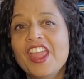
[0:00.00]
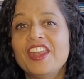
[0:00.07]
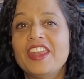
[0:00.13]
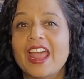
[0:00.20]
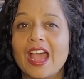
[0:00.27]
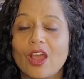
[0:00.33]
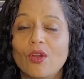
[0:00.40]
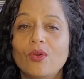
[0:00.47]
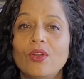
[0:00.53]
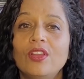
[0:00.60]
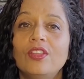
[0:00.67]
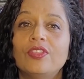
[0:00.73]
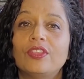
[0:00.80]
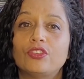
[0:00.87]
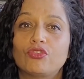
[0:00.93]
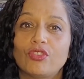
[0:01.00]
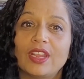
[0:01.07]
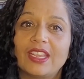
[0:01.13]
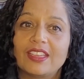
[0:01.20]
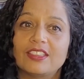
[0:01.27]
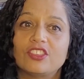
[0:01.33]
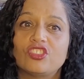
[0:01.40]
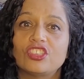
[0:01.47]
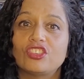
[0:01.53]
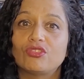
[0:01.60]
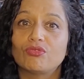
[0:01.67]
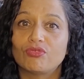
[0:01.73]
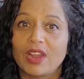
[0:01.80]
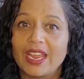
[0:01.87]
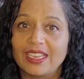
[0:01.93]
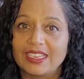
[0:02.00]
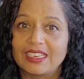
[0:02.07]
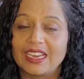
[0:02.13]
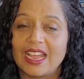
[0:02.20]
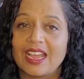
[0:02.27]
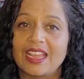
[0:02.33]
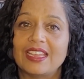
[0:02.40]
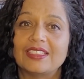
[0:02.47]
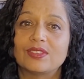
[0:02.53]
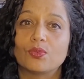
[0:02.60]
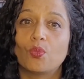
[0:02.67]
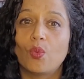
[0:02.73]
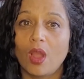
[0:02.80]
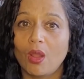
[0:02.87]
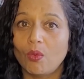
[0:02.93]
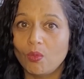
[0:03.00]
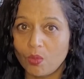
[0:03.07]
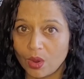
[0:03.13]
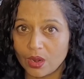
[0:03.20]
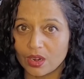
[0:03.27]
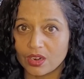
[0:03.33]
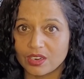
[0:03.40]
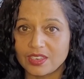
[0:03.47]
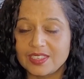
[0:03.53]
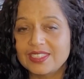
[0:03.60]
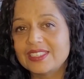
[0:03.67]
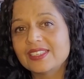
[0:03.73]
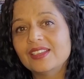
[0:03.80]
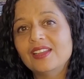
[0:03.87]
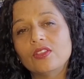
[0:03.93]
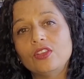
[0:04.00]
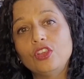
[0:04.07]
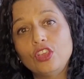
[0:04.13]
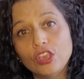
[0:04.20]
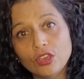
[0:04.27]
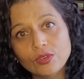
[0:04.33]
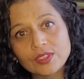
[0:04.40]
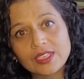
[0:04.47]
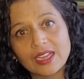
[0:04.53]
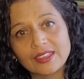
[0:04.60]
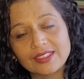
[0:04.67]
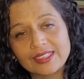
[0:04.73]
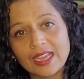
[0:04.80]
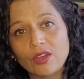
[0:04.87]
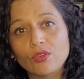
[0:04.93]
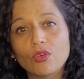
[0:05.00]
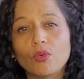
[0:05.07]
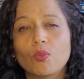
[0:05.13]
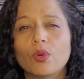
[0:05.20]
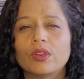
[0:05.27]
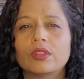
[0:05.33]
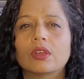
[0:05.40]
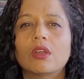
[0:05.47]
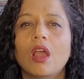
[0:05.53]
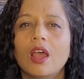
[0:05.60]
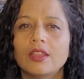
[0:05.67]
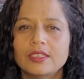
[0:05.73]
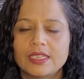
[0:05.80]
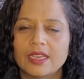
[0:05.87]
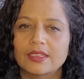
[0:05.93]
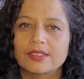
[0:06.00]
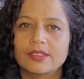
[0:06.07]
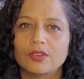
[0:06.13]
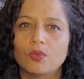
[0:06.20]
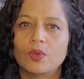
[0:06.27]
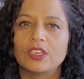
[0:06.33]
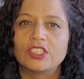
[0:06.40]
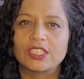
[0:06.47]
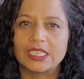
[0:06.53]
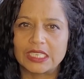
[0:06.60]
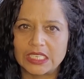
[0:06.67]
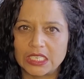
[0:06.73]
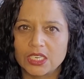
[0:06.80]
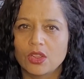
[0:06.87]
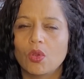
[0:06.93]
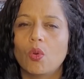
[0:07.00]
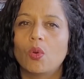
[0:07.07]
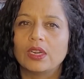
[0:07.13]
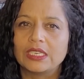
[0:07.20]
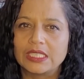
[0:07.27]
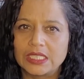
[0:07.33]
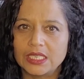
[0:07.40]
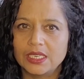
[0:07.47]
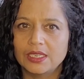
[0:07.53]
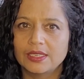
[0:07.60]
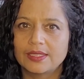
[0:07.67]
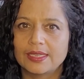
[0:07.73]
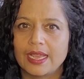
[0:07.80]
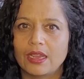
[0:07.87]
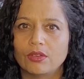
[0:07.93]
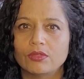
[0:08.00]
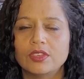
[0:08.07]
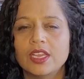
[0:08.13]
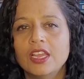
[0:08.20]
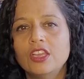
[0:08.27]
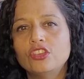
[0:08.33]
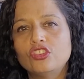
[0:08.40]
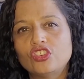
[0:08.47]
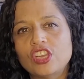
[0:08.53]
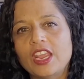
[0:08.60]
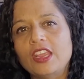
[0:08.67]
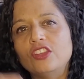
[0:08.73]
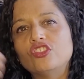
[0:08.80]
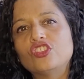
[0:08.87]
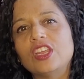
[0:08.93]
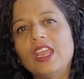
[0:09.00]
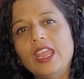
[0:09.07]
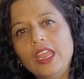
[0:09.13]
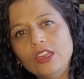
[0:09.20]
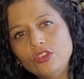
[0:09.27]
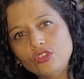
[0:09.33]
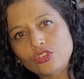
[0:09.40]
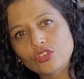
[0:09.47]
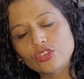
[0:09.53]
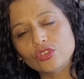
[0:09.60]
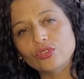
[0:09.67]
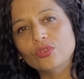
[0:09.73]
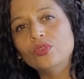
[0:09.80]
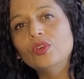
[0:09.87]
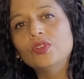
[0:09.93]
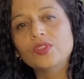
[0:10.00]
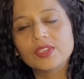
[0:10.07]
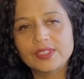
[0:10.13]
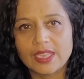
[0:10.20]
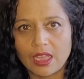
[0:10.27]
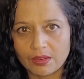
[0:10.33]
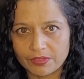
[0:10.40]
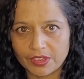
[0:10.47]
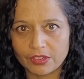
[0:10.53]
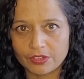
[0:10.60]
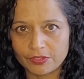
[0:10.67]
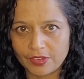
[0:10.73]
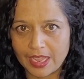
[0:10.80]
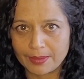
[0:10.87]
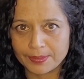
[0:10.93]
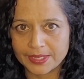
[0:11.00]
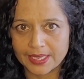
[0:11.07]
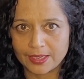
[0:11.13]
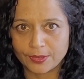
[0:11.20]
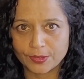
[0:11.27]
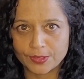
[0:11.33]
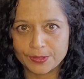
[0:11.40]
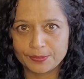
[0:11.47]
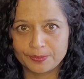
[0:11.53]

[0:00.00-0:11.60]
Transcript: Now, the trick is just to recognize what words use that sound, or what are the contexts in which the t or d sound change into this alveolar flap sound.